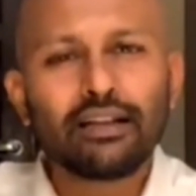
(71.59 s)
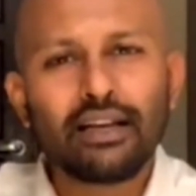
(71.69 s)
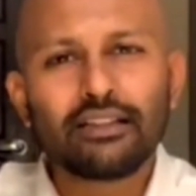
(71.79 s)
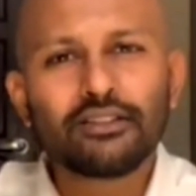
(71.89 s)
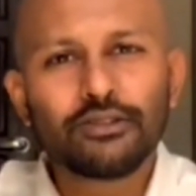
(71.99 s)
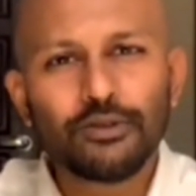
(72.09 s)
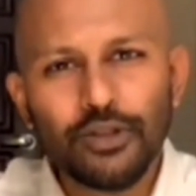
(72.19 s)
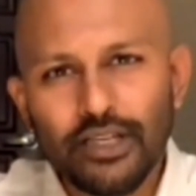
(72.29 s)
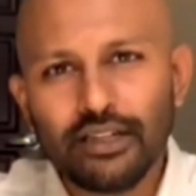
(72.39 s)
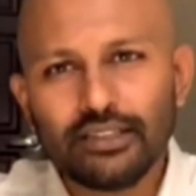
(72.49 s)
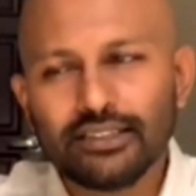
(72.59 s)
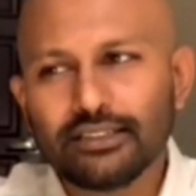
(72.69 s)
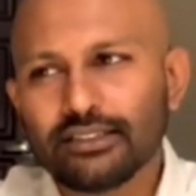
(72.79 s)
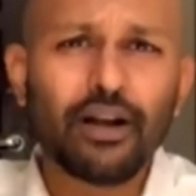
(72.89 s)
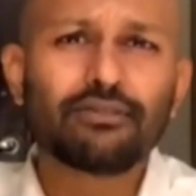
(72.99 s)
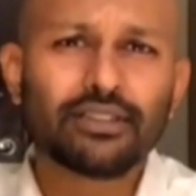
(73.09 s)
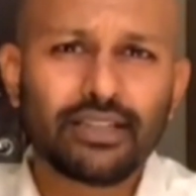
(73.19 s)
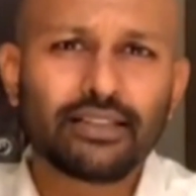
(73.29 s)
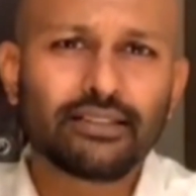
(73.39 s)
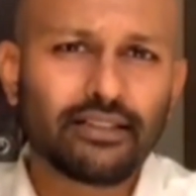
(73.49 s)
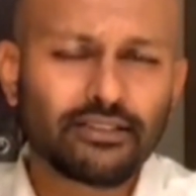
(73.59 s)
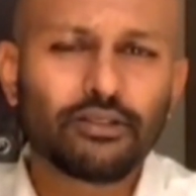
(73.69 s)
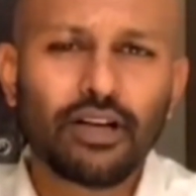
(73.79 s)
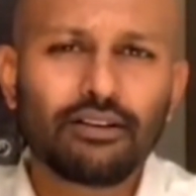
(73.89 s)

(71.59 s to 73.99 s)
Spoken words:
and another 2 years in the private sector.